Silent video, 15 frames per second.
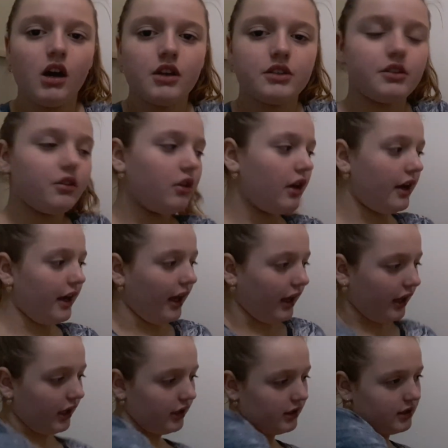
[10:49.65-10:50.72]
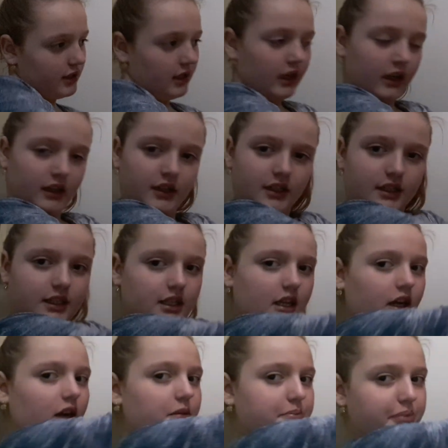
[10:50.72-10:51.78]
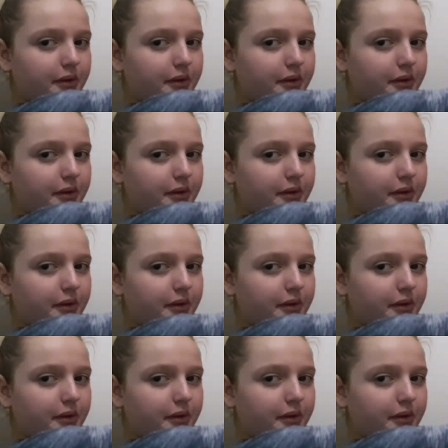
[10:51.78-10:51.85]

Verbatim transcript: So like here, sit up,